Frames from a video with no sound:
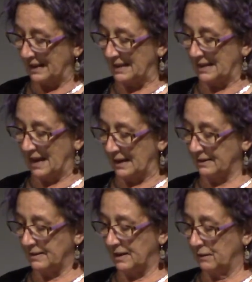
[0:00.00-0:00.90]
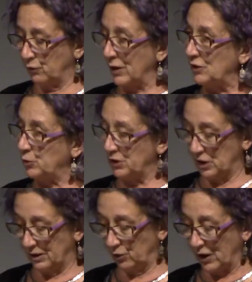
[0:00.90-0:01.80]
scarcity of graduate,
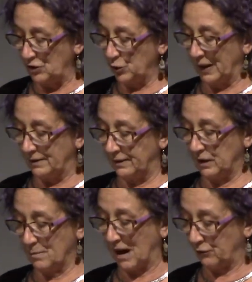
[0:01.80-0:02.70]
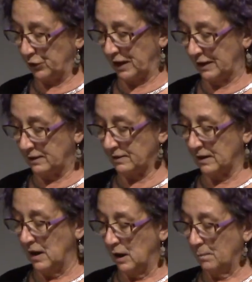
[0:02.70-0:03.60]
graduated hermaphrodites
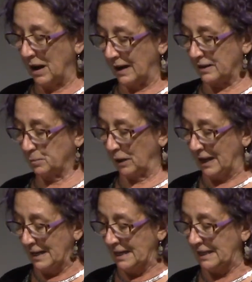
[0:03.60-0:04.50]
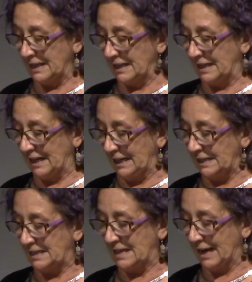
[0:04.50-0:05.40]
by explaining that
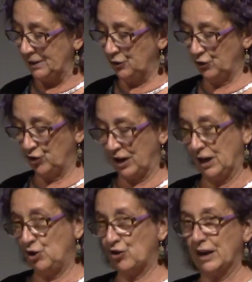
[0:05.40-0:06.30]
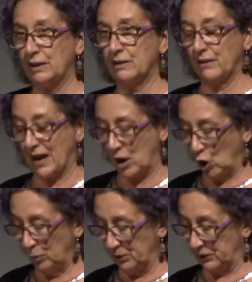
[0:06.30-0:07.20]
things tend to change into their
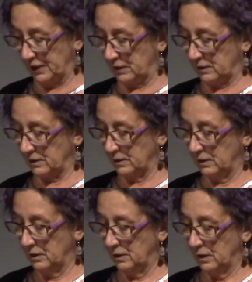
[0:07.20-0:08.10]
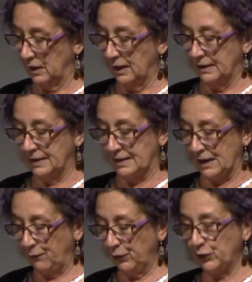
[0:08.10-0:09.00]
opposites. The
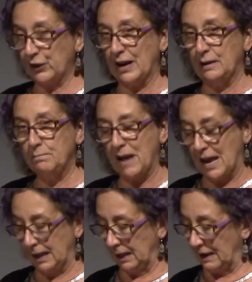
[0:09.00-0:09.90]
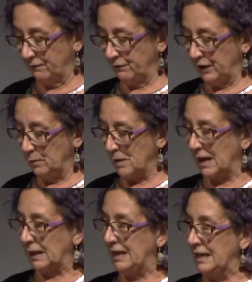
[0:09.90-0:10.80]
difference in male and
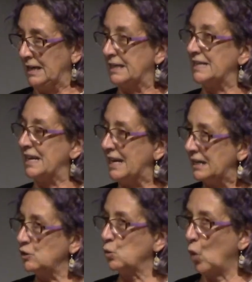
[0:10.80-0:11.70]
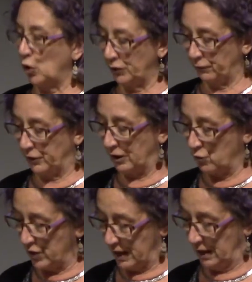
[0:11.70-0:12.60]
female heat is one of
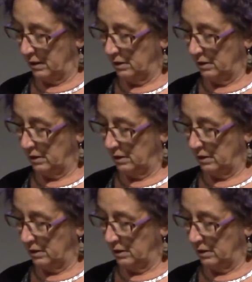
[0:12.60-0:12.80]
degree,